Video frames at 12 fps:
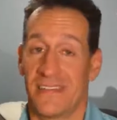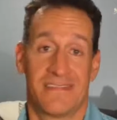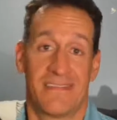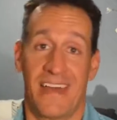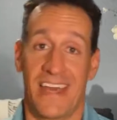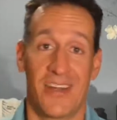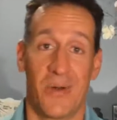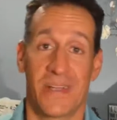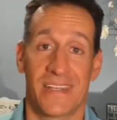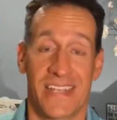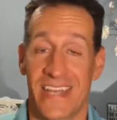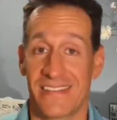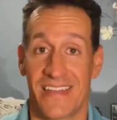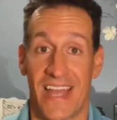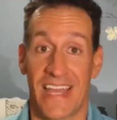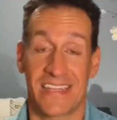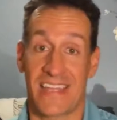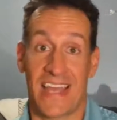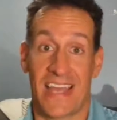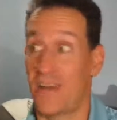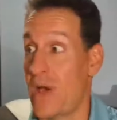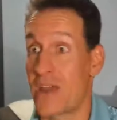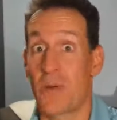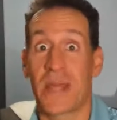I don't know, I, I, I
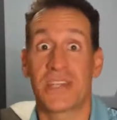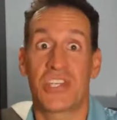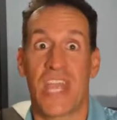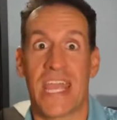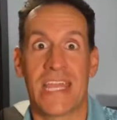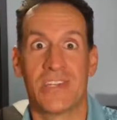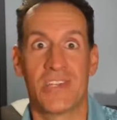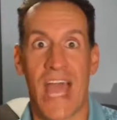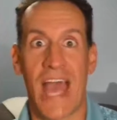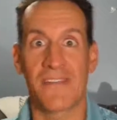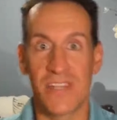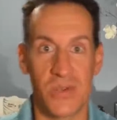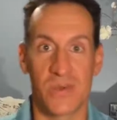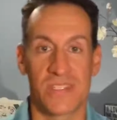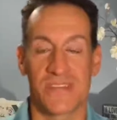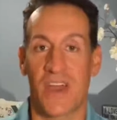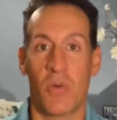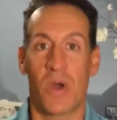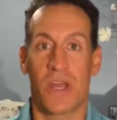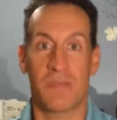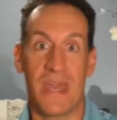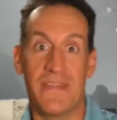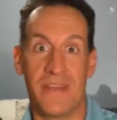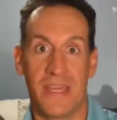how do I change avenues if I want to
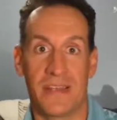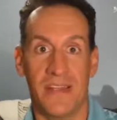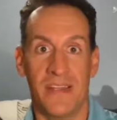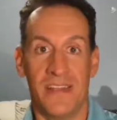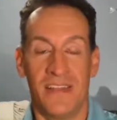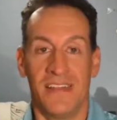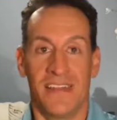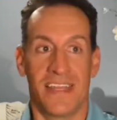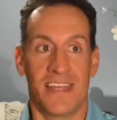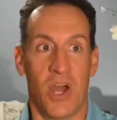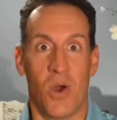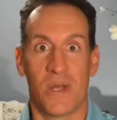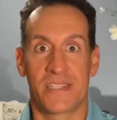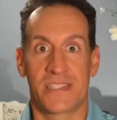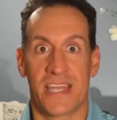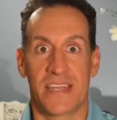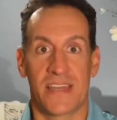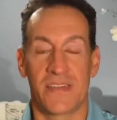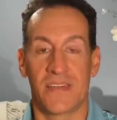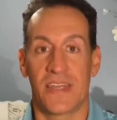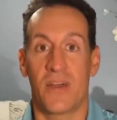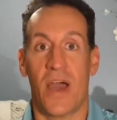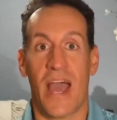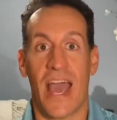pivot? You know, it's like, uh, you
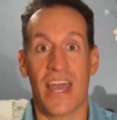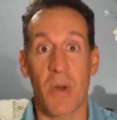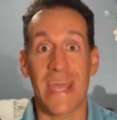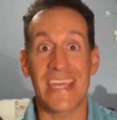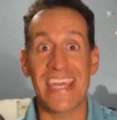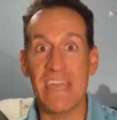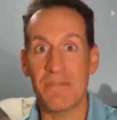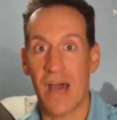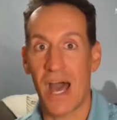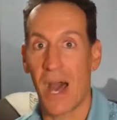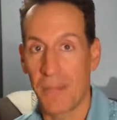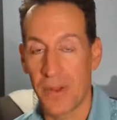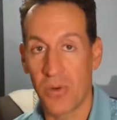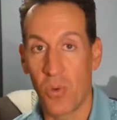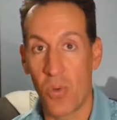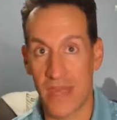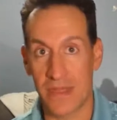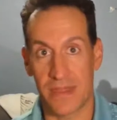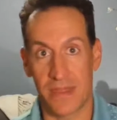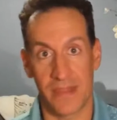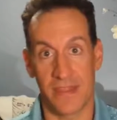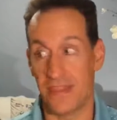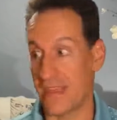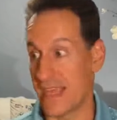know, how do I keep up with
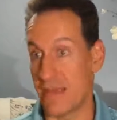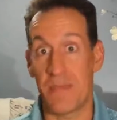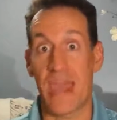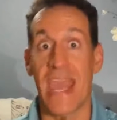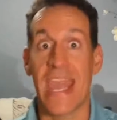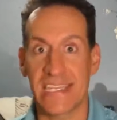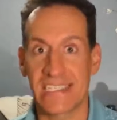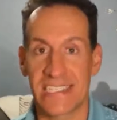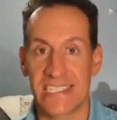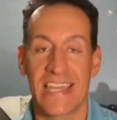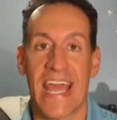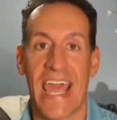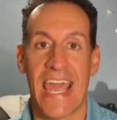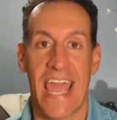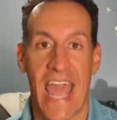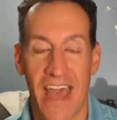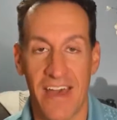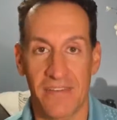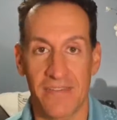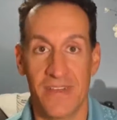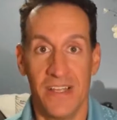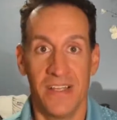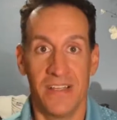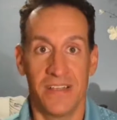the pace that I have?
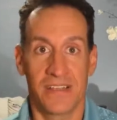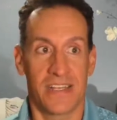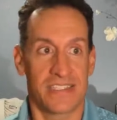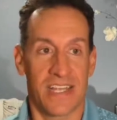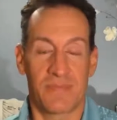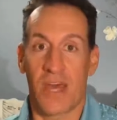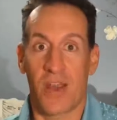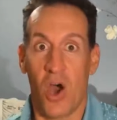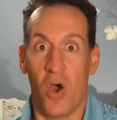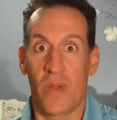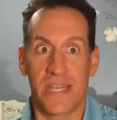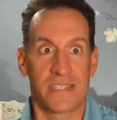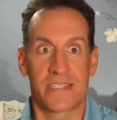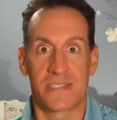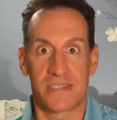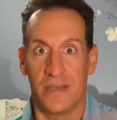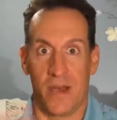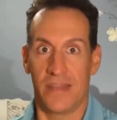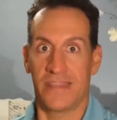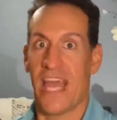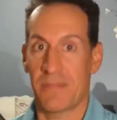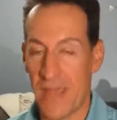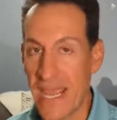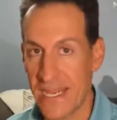Because I'm not always on
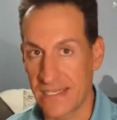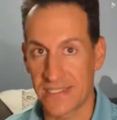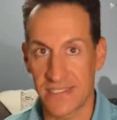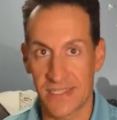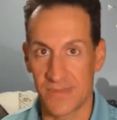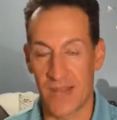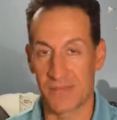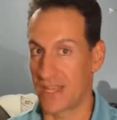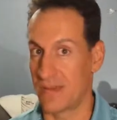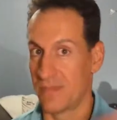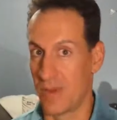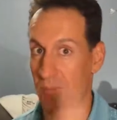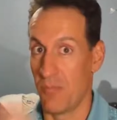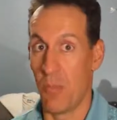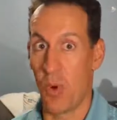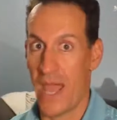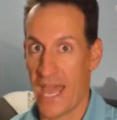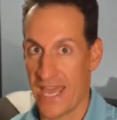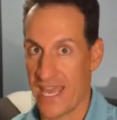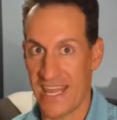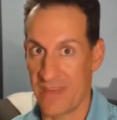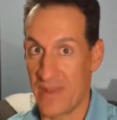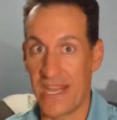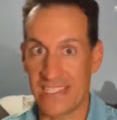that pace. Sometimes I'm more ahead of
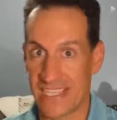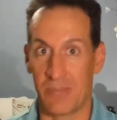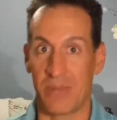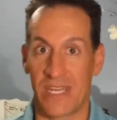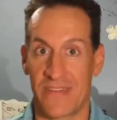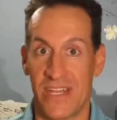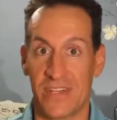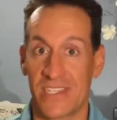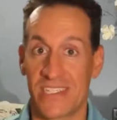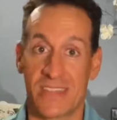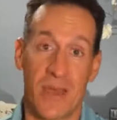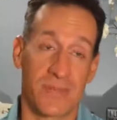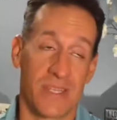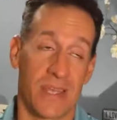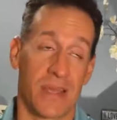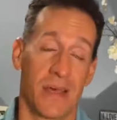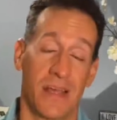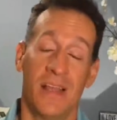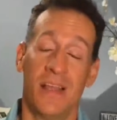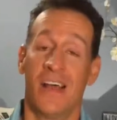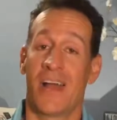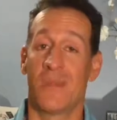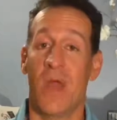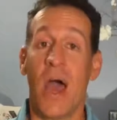that pace. I got plenty of energy. Sometimes like, oh,
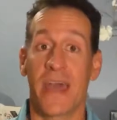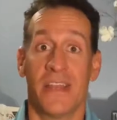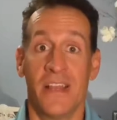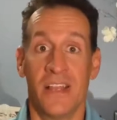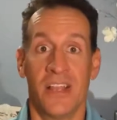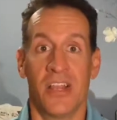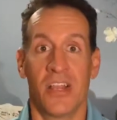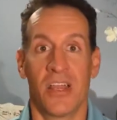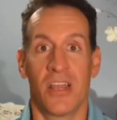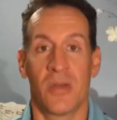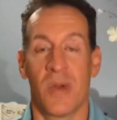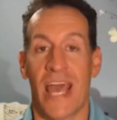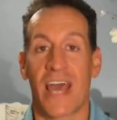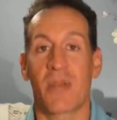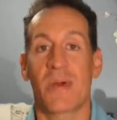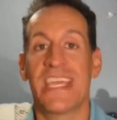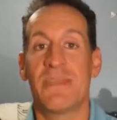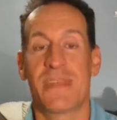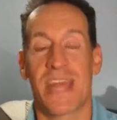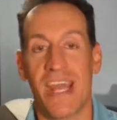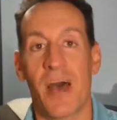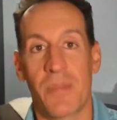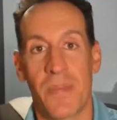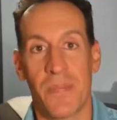I'm not. But how do I keep that
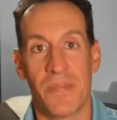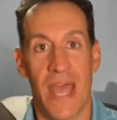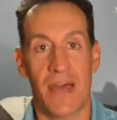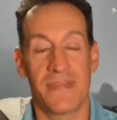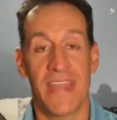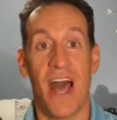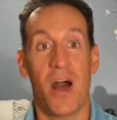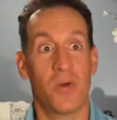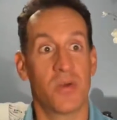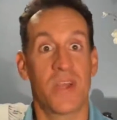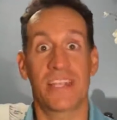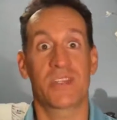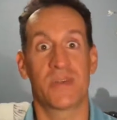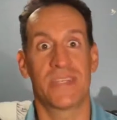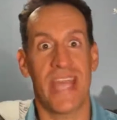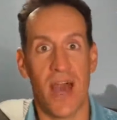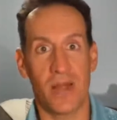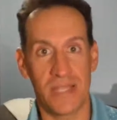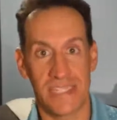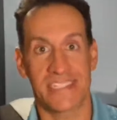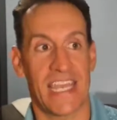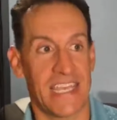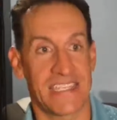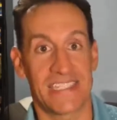up? Now, now, okay, so now let's
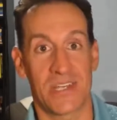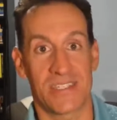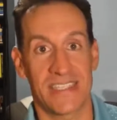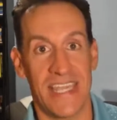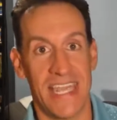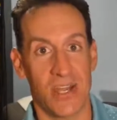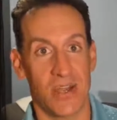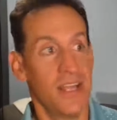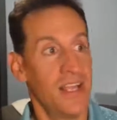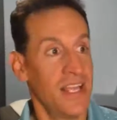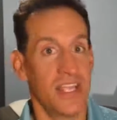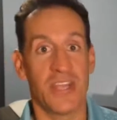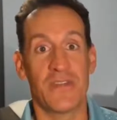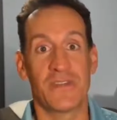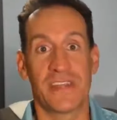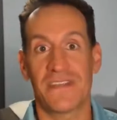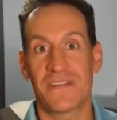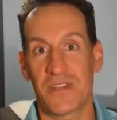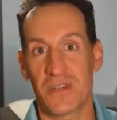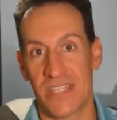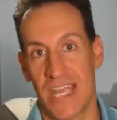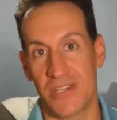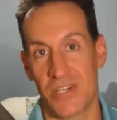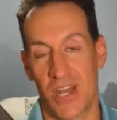say it's years later. You've left your
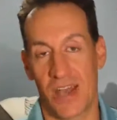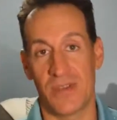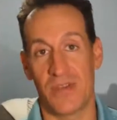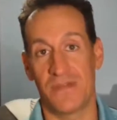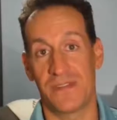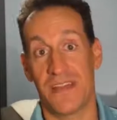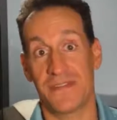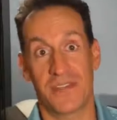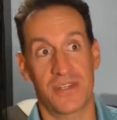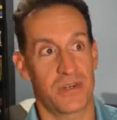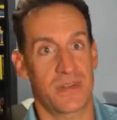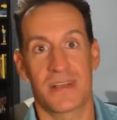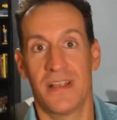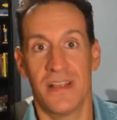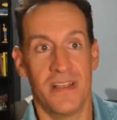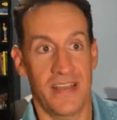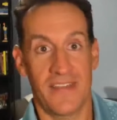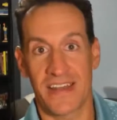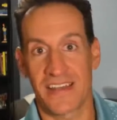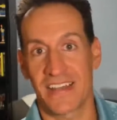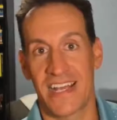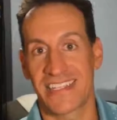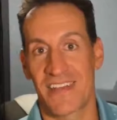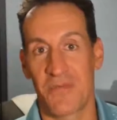day job. You've left your, I've had
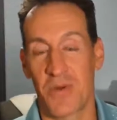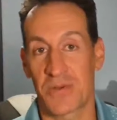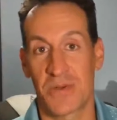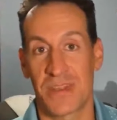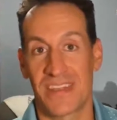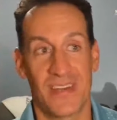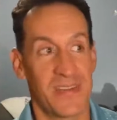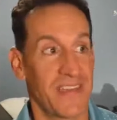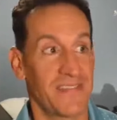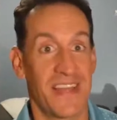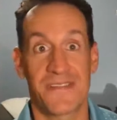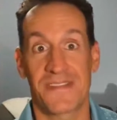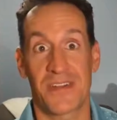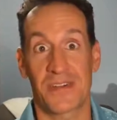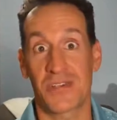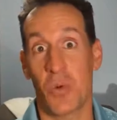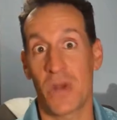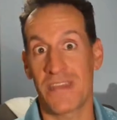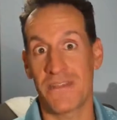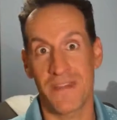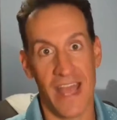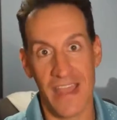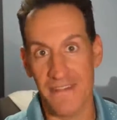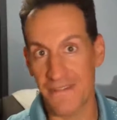clients I've worked with, you know, they've left their
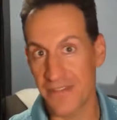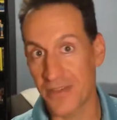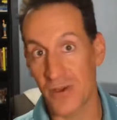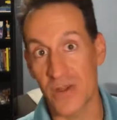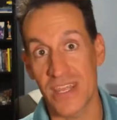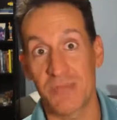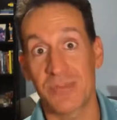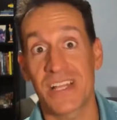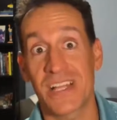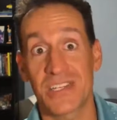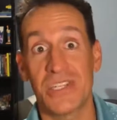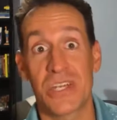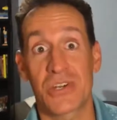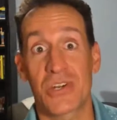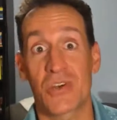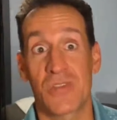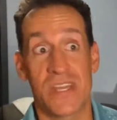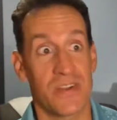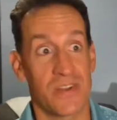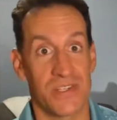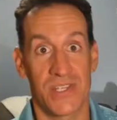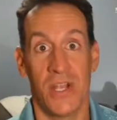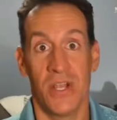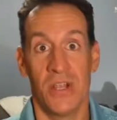25, 30 plus year
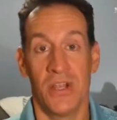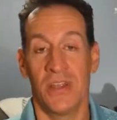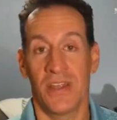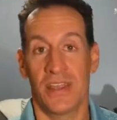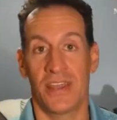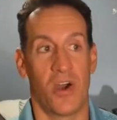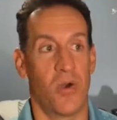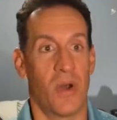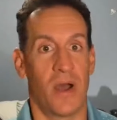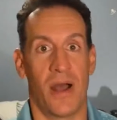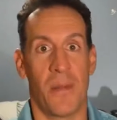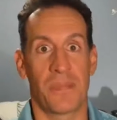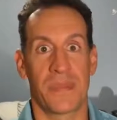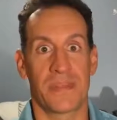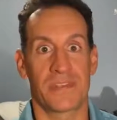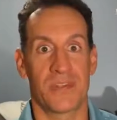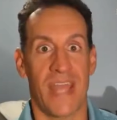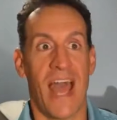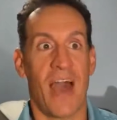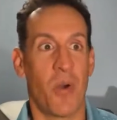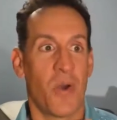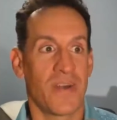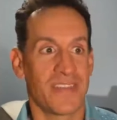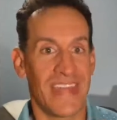careers you know um, so
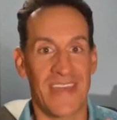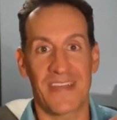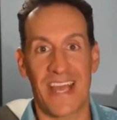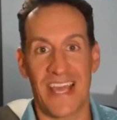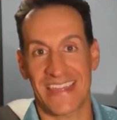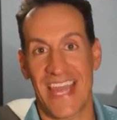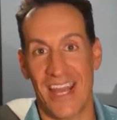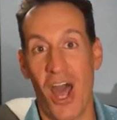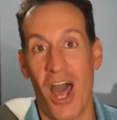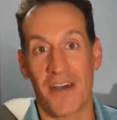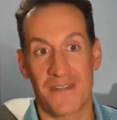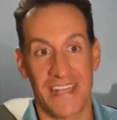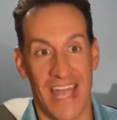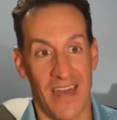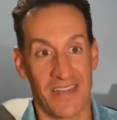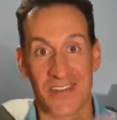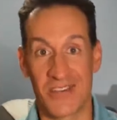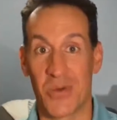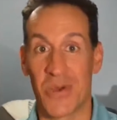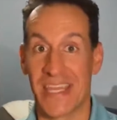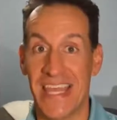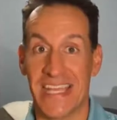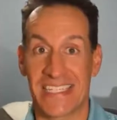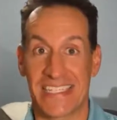now they've cut that off and now they're doing
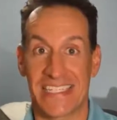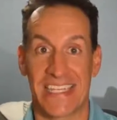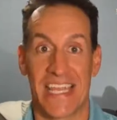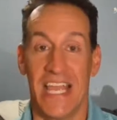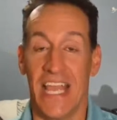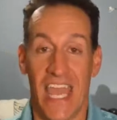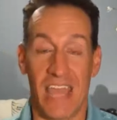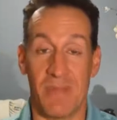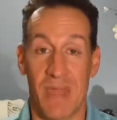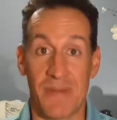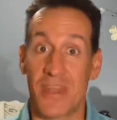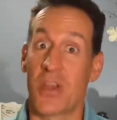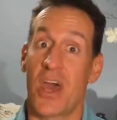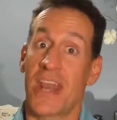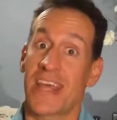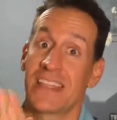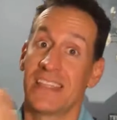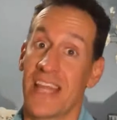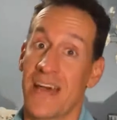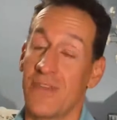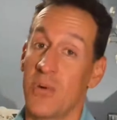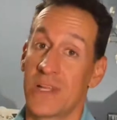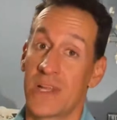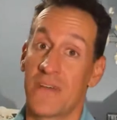this and and maybe they're not at the
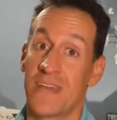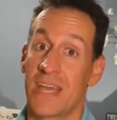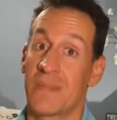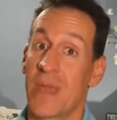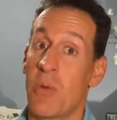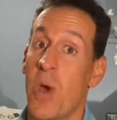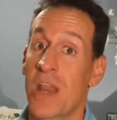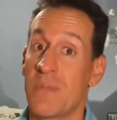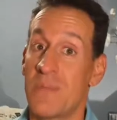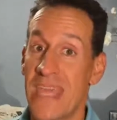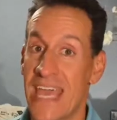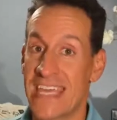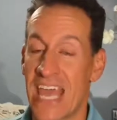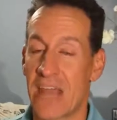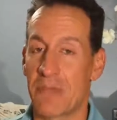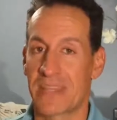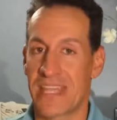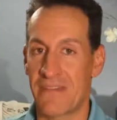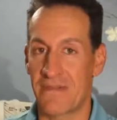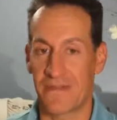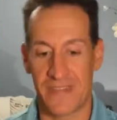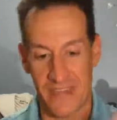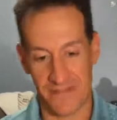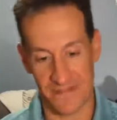level of income they want to be at yet but they've
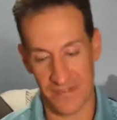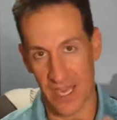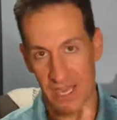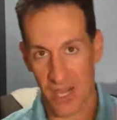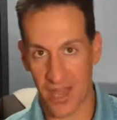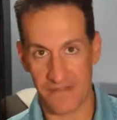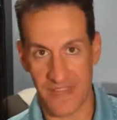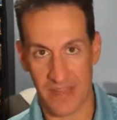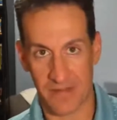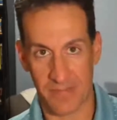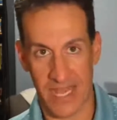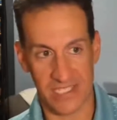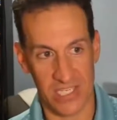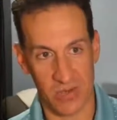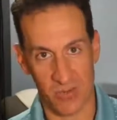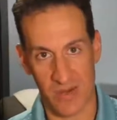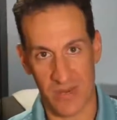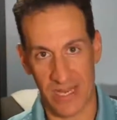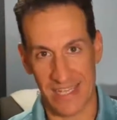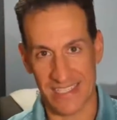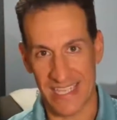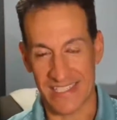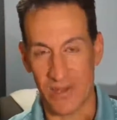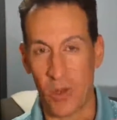they've cut off that past career because
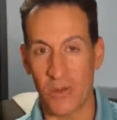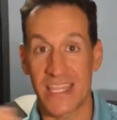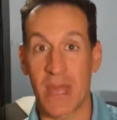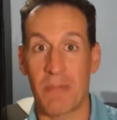it's holding them